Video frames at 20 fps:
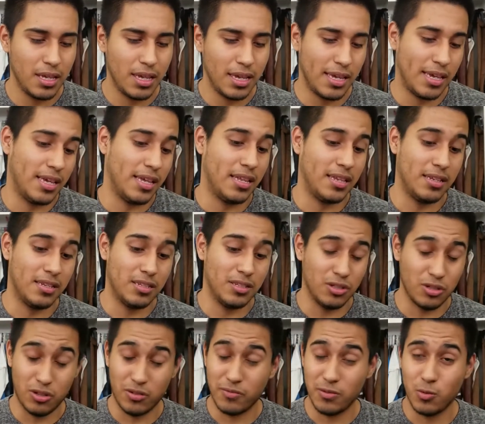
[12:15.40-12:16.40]
And,
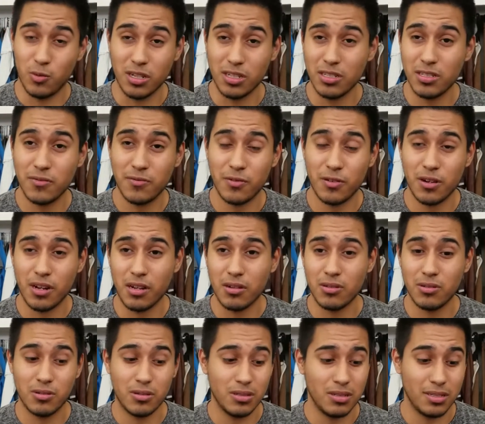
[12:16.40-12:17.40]
if you want to use it for
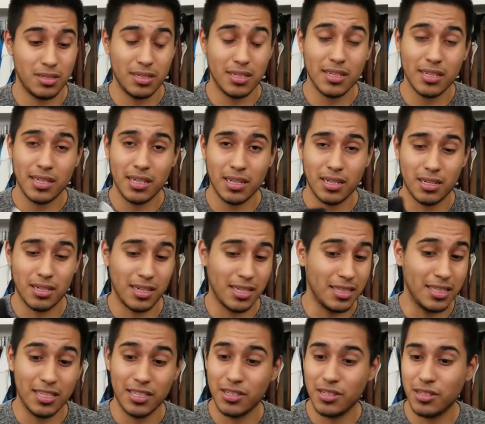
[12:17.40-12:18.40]
outdoors, I
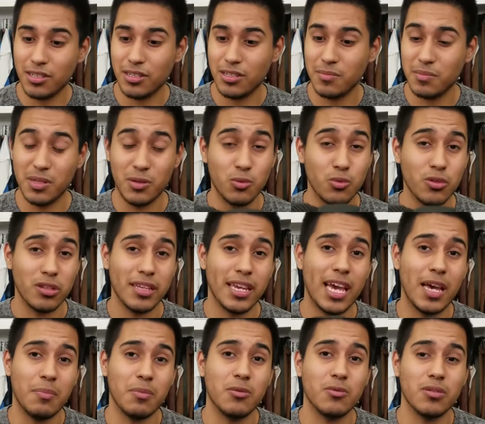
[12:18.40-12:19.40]
think you're going to be really
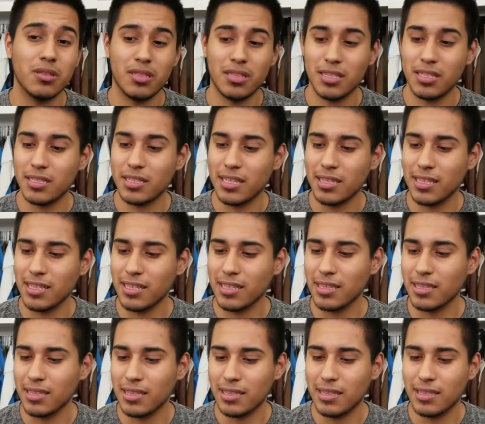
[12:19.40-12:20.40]
happy with this. I think
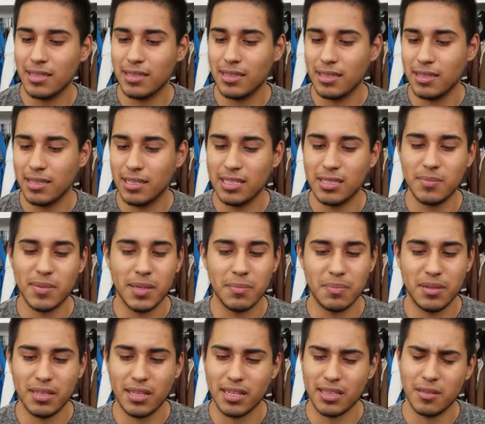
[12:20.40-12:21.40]
this might
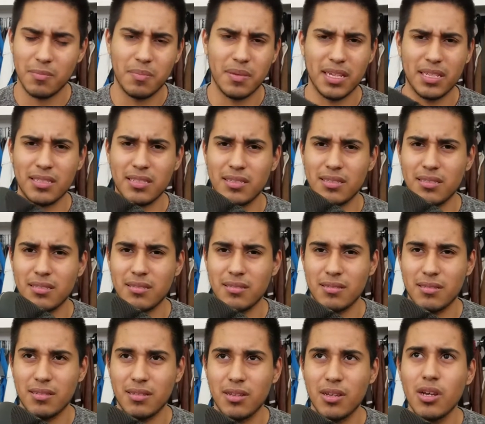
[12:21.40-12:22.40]
be like the best,
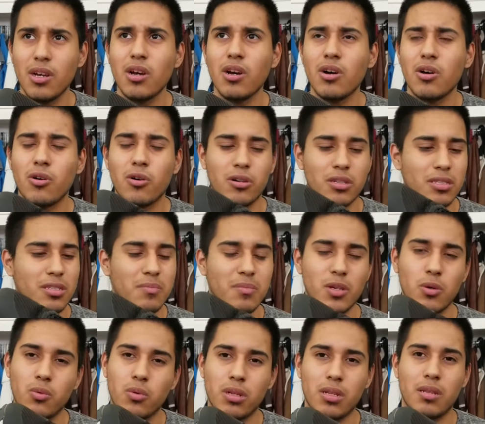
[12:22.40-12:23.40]
or it's going to
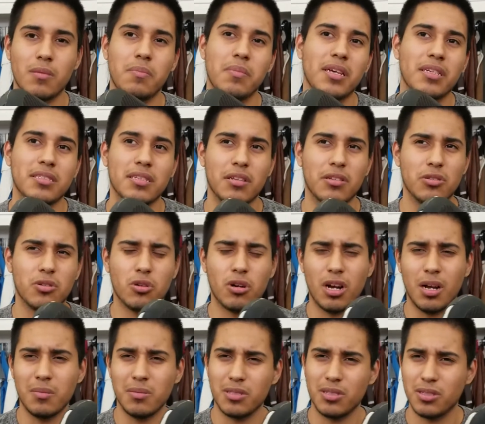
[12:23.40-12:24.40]
be one of the best outdoor
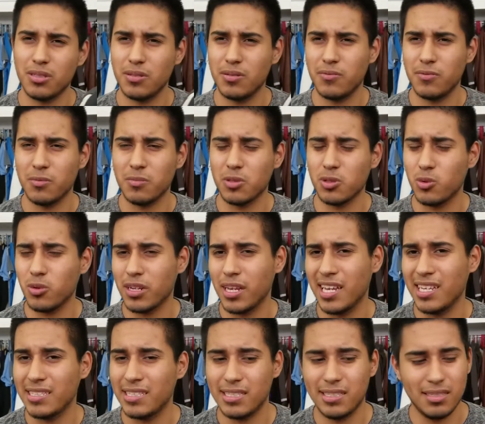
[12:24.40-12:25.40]
options from
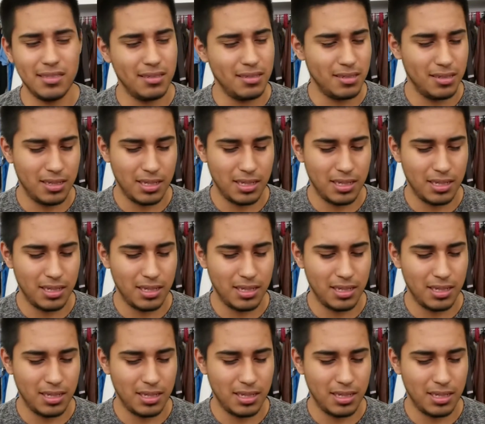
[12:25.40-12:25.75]
2018.